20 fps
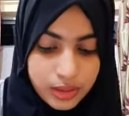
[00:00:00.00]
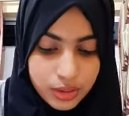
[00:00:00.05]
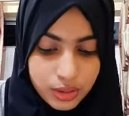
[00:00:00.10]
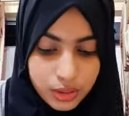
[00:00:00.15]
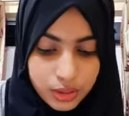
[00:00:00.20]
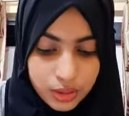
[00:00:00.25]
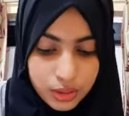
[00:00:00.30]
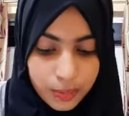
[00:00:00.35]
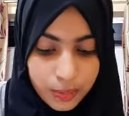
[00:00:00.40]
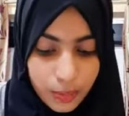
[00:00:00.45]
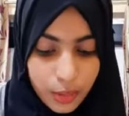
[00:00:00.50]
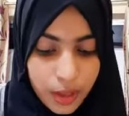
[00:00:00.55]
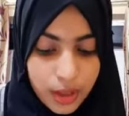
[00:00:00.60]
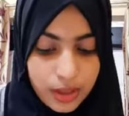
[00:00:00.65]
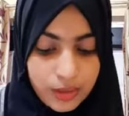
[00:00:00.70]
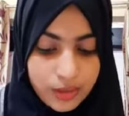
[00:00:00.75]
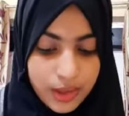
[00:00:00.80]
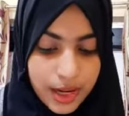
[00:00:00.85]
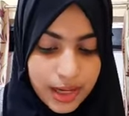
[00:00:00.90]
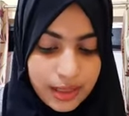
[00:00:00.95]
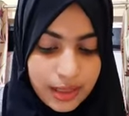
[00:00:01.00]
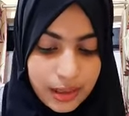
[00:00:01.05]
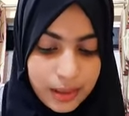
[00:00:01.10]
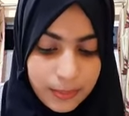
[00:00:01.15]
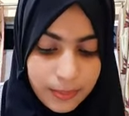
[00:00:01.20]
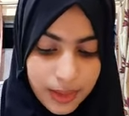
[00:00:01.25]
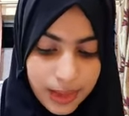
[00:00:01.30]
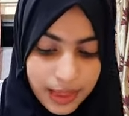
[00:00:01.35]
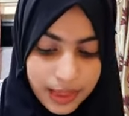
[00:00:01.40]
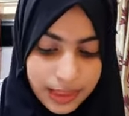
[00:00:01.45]
The boy ran a
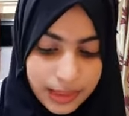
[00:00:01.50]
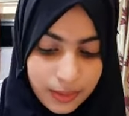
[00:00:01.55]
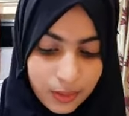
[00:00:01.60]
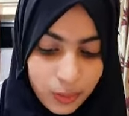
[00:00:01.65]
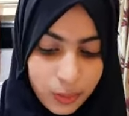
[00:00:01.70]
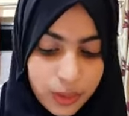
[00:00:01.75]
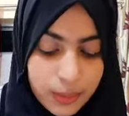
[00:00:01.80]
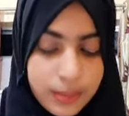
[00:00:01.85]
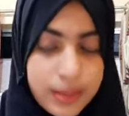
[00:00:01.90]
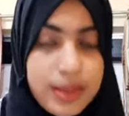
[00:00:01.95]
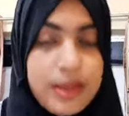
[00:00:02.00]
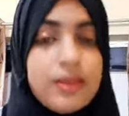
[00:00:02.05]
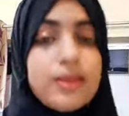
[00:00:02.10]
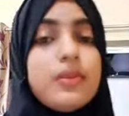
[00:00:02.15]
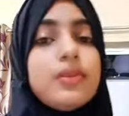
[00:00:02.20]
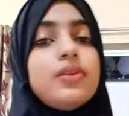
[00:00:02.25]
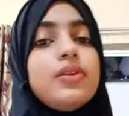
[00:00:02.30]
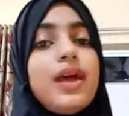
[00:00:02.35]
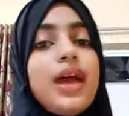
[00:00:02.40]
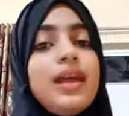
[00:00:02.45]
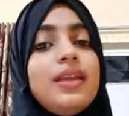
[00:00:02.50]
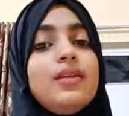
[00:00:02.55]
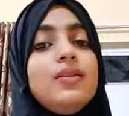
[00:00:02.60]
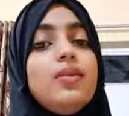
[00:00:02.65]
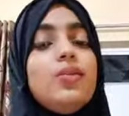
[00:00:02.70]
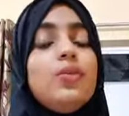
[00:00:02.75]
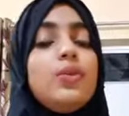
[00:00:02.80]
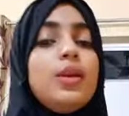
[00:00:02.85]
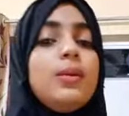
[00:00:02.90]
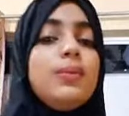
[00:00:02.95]
mile will be, the
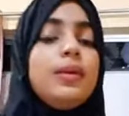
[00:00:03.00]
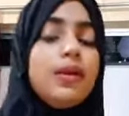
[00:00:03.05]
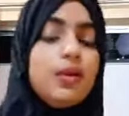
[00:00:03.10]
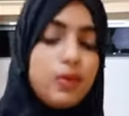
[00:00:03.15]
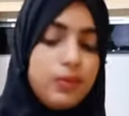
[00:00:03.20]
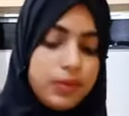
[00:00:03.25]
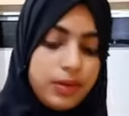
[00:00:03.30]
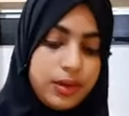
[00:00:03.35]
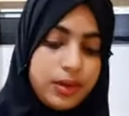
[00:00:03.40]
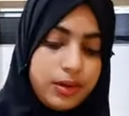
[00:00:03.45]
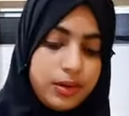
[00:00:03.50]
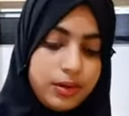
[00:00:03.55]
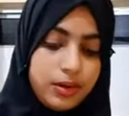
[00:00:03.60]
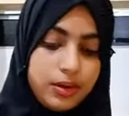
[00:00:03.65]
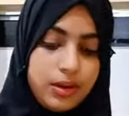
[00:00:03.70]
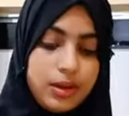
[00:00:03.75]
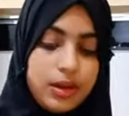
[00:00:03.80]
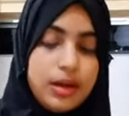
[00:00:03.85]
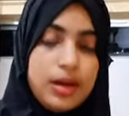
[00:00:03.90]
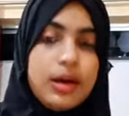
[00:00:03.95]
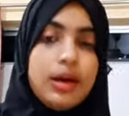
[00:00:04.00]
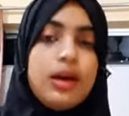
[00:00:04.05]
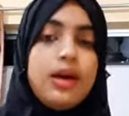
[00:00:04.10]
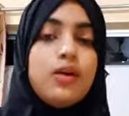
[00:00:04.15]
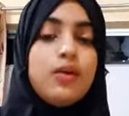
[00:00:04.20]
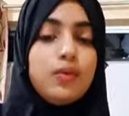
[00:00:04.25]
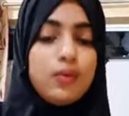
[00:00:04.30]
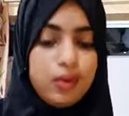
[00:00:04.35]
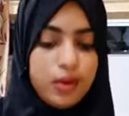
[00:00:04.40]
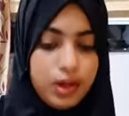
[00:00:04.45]
ran will be over here
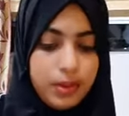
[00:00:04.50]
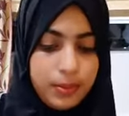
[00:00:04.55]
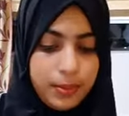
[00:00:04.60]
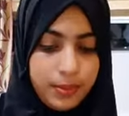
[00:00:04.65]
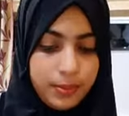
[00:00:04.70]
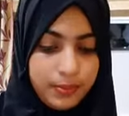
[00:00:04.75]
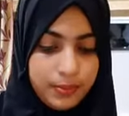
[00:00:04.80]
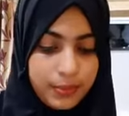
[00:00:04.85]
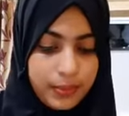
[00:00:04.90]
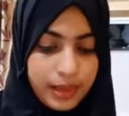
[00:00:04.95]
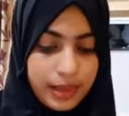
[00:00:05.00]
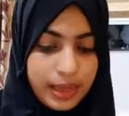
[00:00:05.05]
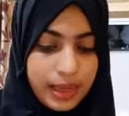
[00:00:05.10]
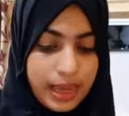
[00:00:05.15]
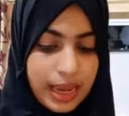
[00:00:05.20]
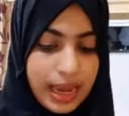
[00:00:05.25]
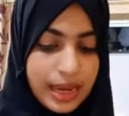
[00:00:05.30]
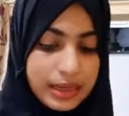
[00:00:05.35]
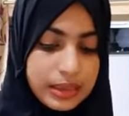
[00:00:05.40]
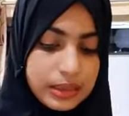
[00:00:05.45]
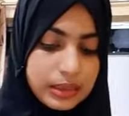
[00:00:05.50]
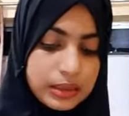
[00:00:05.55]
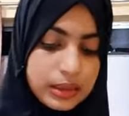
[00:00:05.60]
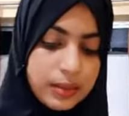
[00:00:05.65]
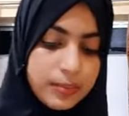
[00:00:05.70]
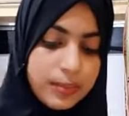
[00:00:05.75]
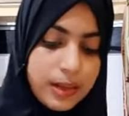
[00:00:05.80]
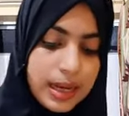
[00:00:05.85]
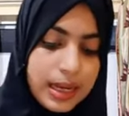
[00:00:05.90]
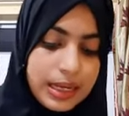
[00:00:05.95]
a verb, and
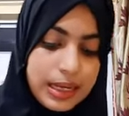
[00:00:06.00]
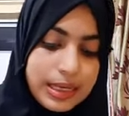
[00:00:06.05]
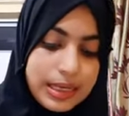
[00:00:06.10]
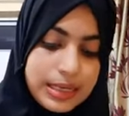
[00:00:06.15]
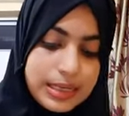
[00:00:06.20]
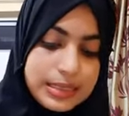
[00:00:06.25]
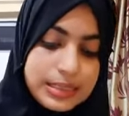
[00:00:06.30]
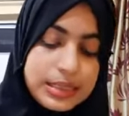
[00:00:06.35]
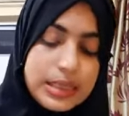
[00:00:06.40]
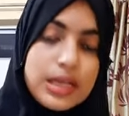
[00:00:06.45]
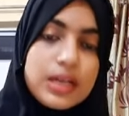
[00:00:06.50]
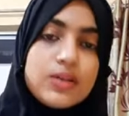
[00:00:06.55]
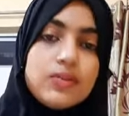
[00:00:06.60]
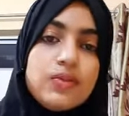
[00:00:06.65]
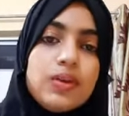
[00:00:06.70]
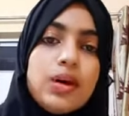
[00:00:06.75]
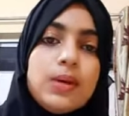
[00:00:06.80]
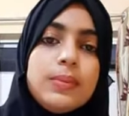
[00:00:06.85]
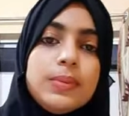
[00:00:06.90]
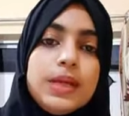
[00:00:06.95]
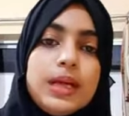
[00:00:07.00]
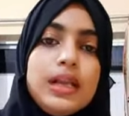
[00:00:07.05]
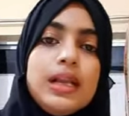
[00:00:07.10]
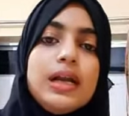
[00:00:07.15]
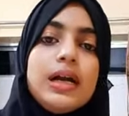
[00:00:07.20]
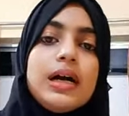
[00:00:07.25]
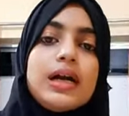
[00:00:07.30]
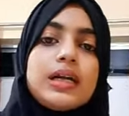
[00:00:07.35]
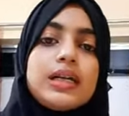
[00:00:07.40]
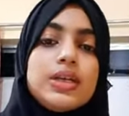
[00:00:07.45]
a mile is
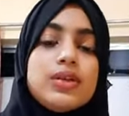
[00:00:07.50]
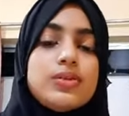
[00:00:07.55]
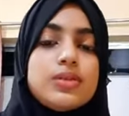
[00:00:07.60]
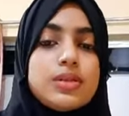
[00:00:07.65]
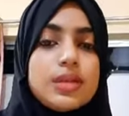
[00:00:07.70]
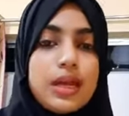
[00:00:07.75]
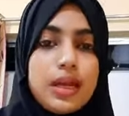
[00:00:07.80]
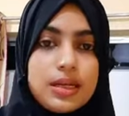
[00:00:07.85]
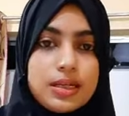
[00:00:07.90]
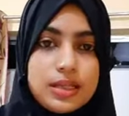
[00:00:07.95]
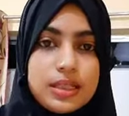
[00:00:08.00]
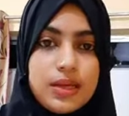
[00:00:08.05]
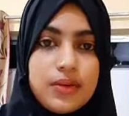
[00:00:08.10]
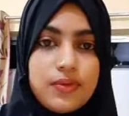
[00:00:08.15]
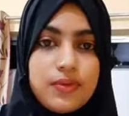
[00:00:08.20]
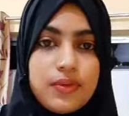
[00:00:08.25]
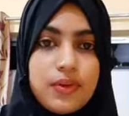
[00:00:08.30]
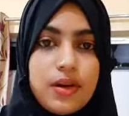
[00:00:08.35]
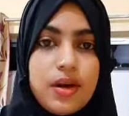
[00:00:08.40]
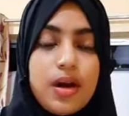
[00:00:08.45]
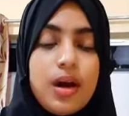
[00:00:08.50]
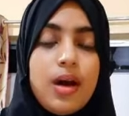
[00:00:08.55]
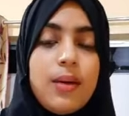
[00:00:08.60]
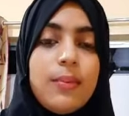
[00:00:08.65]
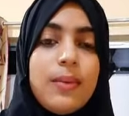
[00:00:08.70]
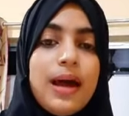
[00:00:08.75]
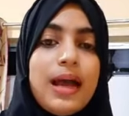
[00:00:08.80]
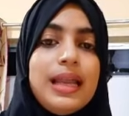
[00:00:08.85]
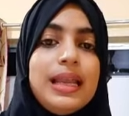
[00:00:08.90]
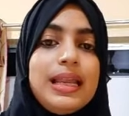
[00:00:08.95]
adverbial accusative. A
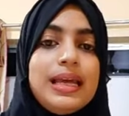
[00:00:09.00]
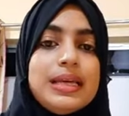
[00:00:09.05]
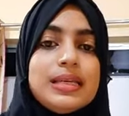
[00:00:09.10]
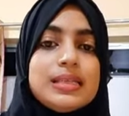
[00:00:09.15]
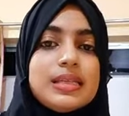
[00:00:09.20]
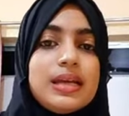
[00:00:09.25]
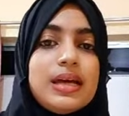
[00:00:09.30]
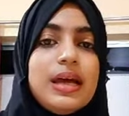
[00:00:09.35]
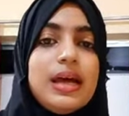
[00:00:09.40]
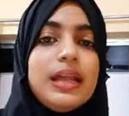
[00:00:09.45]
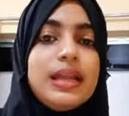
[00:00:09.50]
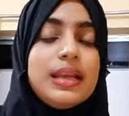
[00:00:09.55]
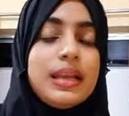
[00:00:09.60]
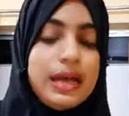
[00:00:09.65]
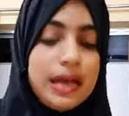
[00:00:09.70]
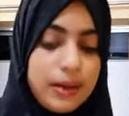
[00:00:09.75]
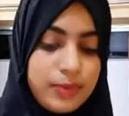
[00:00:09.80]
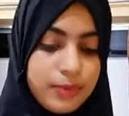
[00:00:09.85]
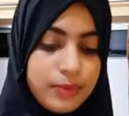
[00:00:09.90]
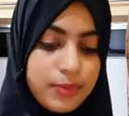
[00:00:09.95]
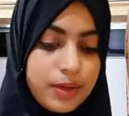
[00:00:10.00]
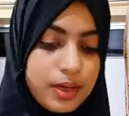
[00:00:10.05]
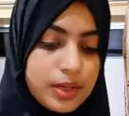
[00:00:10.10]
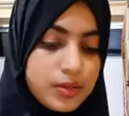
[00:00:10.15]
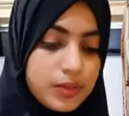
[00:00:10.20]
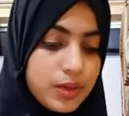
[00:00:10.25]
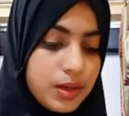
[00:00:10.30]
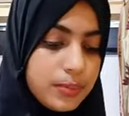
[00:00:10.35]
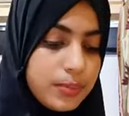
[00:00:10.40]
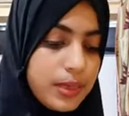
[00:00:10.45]
mile is an
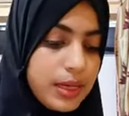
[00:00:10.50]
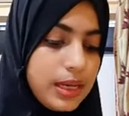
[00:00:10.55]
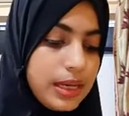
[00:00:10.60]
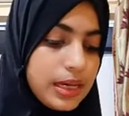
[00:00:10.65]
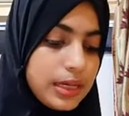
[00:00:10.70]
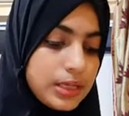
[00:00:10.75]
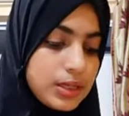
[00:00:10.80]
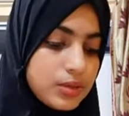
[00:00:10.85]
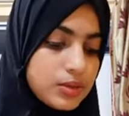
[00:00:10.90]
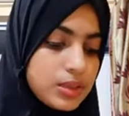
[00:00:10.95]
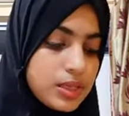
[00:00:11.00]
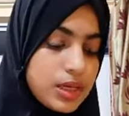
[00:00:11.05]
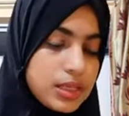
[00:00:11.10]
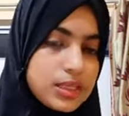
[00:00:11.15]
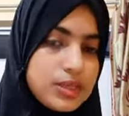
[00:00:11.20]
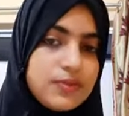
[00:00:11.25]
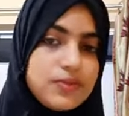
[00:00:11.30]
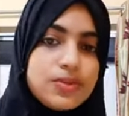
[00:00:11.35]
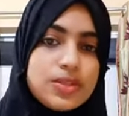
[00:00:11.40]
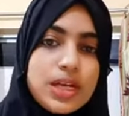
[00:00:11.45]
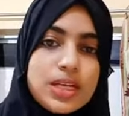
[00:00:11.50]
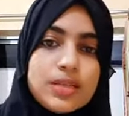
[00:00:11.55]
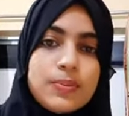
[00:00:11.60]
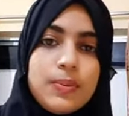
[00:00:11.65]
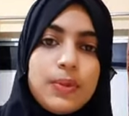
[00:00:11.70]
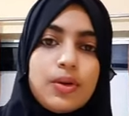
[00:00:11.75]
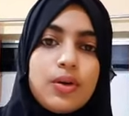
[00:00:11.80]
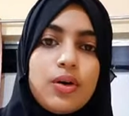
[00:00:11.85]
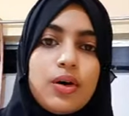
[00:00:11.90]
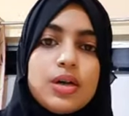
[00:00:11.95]
adverbial accusative just
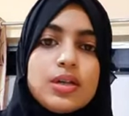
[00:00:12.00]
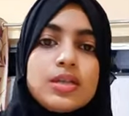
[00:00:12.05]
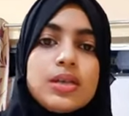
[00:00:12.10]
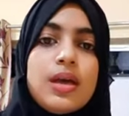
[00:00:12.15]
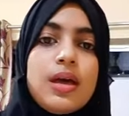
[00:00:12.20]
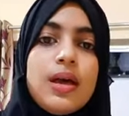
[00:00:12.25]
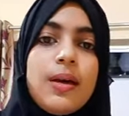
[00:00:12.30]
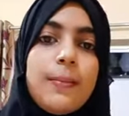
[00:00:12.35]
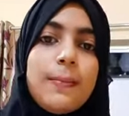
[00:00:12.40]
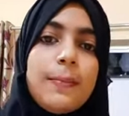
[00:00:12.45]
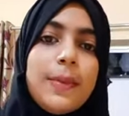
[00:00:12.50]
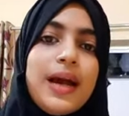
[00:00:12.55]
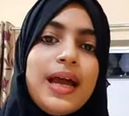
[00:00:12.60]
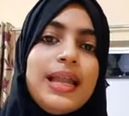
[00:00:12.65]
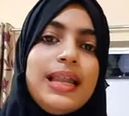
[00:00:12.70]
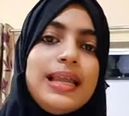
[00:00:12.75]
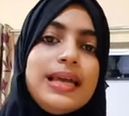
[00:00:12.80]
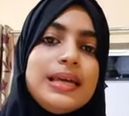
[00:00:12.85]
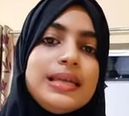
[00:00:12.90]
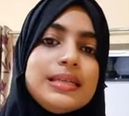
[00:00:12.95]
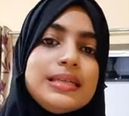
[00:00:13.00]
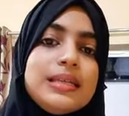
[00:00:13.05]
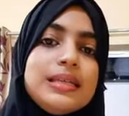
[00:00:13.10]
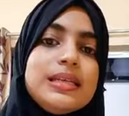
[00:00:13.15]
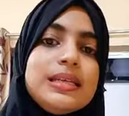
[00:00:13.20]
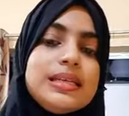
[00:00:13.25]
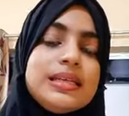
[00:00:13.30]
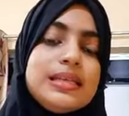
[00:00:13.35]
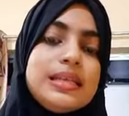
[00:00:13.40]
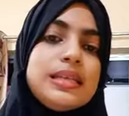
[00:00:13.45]
because mile is the
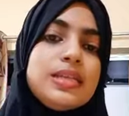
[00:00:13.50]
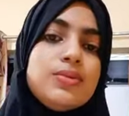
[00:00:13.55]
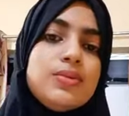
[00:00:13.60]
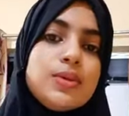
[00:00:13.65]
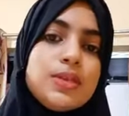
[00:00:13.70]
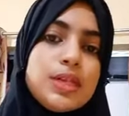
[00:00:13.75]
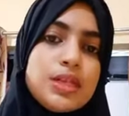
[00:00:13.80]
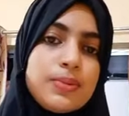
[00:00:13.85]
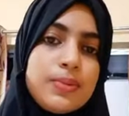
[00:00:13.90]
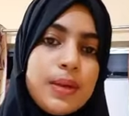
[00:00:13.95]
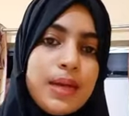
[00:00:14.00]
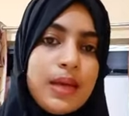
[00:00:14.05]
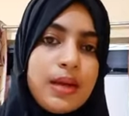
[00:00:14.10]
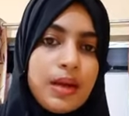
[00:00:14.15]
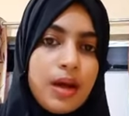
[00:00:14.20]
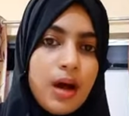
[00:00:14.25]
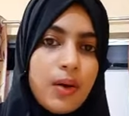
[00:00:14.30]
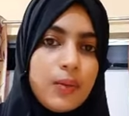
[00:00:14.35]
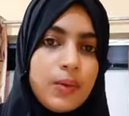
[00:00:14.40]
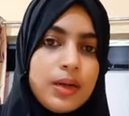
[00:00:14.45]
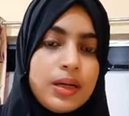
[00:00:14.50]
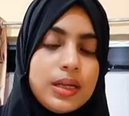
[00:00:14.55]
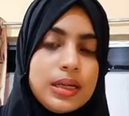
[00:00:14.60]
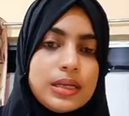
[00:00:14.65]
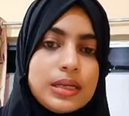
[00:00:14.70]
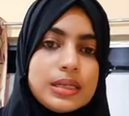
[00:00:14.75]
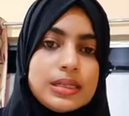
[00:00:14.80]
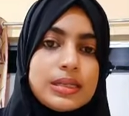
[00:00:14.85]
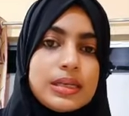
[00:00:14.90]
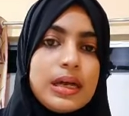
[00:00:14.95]
distance which is being covered.
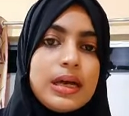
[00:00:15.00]
It is